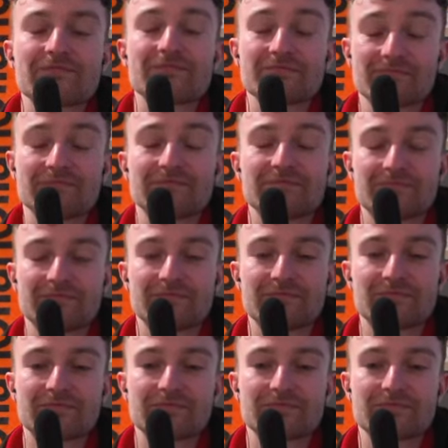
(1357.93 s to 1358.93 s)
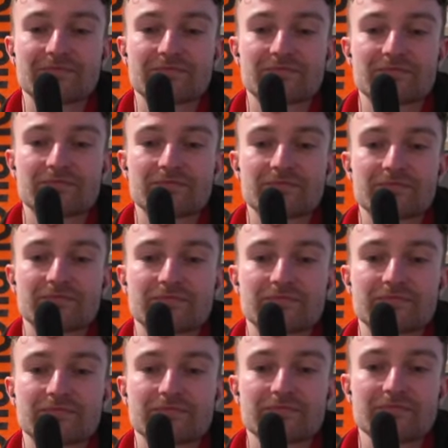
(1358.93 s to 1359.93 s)

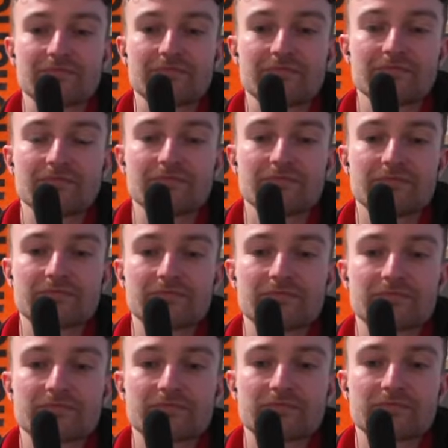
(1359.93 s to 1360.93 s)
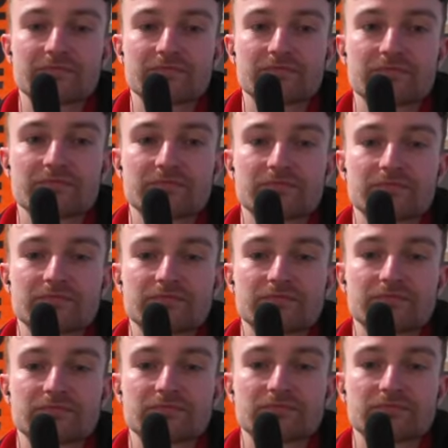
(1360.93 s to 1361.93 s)

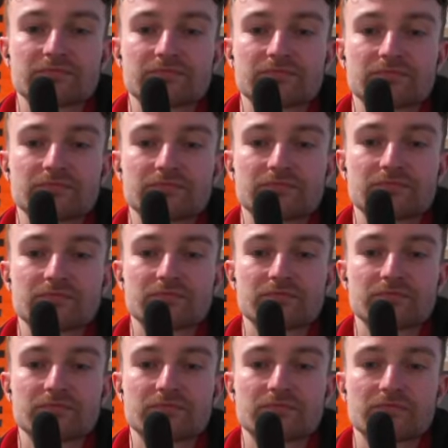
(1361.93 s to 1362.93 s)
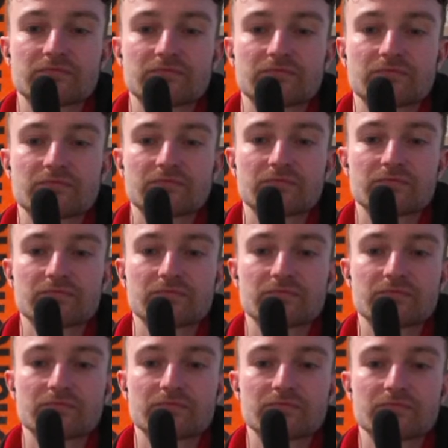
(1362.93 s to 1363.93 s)

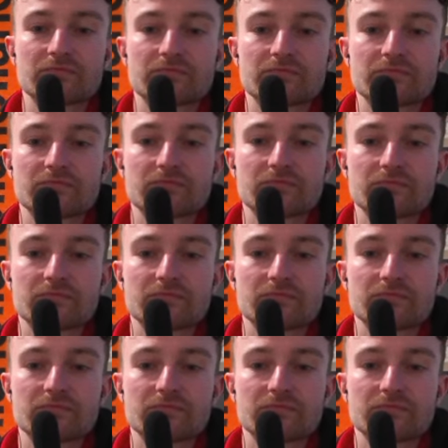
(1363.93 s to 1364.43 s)
(silent)